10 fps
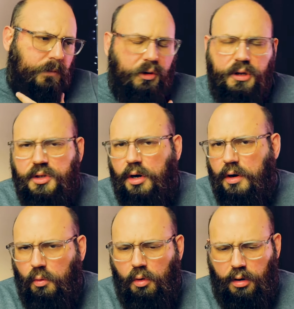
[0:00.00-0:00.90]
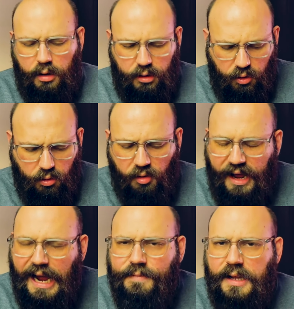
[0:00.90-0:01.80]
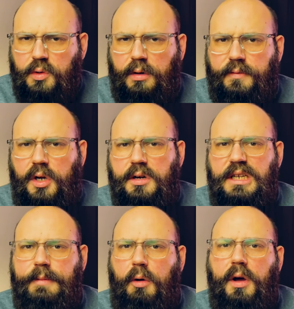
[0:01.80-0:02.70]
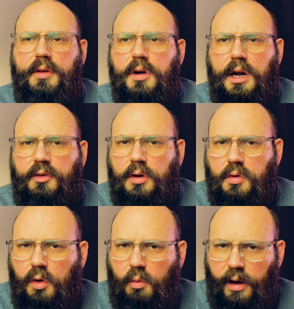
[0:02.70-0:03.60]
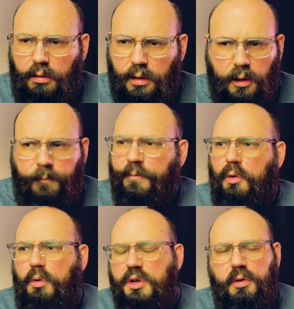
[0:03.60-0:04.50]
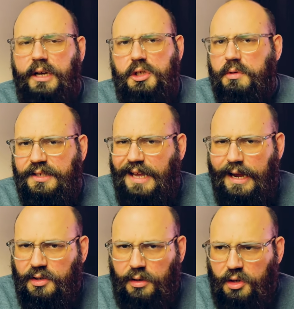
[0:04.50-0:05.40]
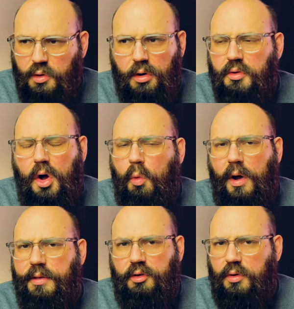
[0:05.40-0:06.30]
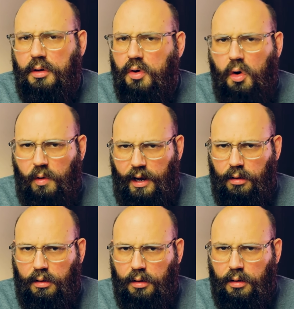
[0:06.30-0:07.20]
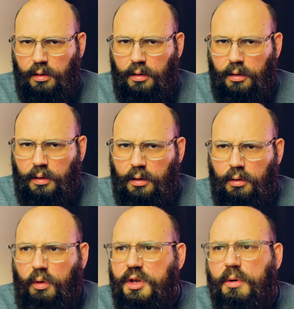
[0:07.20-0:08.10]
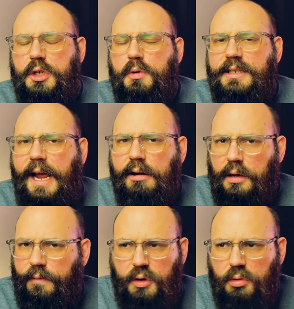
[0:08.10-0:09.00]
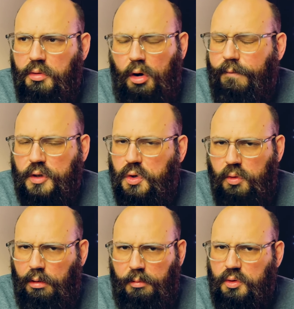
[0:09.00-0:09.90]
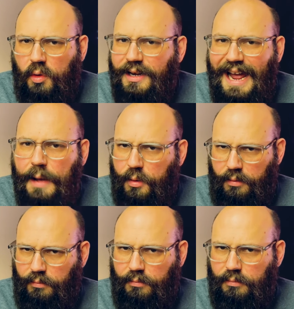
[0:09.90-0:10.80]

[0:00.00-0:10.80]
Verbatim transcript: But when you start a war, you don't have that sort of certainty about whether or not it's going to go well. When you issue a sanction, you don't know whether it's going to go well. When you issue a tariff, you don't know for sure what's going to happen.